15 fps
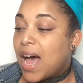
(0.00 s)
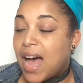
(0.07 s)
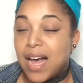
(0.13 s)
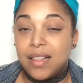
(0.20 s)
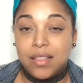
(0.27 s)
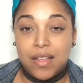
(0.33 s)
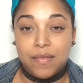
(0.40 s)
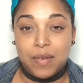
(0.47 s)

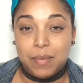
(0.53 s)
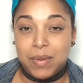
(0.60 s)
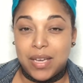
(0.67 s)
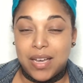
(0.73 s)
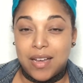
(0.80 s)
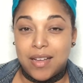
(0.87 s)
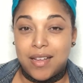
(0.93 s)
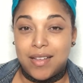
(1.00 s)
I love it
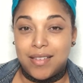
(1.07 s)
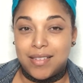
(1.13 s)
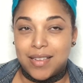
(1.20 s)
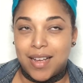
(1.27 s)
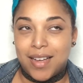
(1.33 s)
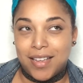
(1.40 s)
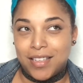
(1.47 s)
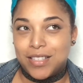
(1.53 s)
because
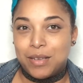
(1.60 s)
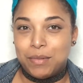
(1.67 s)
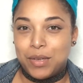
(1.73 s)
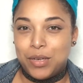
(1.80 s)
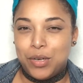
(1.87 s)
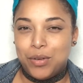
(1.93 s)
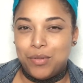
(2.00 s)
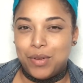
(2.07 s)
I get
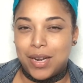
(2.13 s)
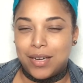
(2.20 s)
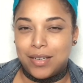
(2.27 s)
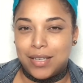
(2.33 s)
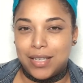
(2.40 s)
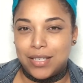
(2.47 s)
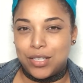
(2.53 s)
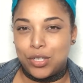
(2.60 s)
something new and I
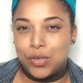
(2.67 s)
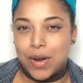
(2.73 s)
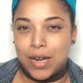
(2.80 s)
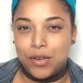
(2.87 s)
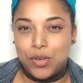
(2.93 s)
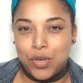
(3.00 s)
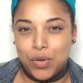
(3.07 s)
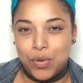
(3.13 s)
get to
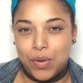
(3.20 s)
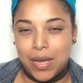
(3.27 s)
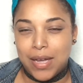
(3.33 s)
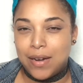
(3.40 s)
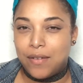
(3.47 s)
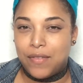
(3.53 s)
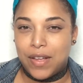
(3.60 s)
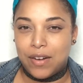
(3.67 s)
try new
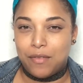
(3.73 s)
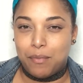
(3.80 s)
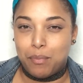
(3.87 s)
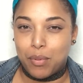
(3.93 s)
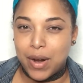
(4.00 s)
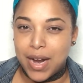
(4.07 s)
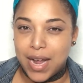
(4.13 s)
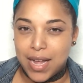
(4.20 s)
innovative
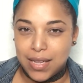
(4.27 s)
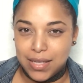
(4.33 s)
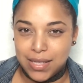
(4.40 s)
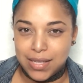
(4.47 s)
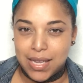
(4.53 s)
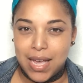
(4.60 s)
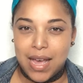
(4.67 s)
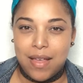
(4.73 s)

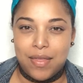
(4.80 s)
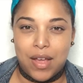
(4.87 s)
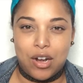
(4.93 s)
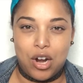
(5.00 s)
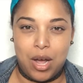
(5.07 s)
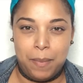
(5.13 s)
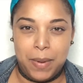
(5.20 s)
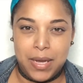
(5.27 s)
brands that
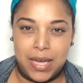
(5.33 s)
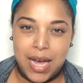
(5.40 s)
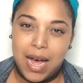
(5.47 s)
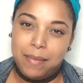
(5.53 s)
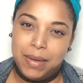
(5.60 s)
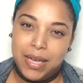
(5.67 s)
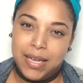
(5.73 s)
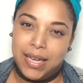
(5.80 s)
are up and
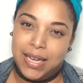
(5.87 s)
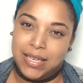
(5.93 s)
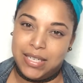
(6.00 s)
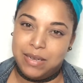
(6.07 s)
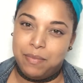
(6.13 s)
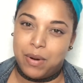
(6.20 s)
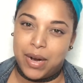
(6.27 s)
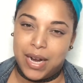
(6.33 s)
coming,
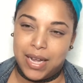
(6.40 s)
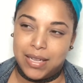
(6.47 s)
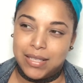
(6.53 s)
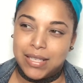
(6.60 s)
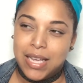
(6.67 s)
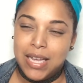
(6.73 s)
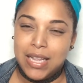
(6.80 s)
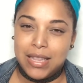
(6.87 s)
indie
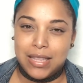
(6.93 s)
brands,